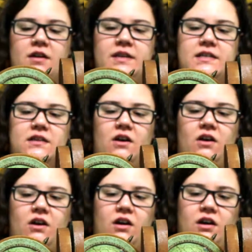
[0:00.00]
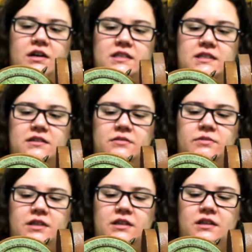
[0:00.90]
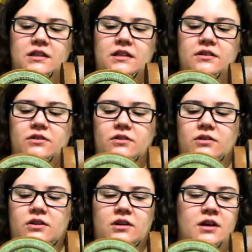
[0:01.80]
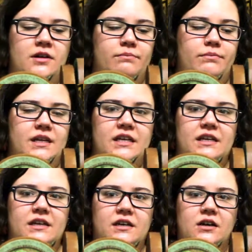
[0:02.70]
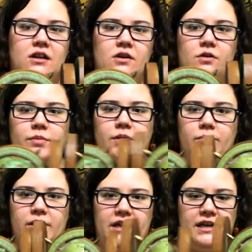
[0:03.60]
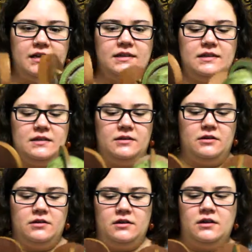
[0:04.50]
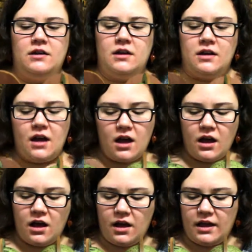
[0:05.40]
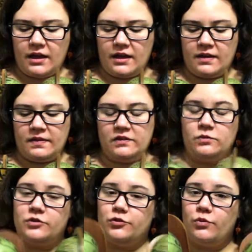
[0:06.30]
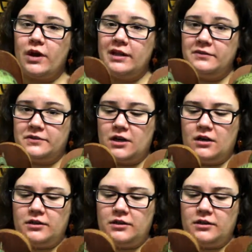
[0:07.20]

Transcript: are these awesome little mini globe bookends. And these were $12.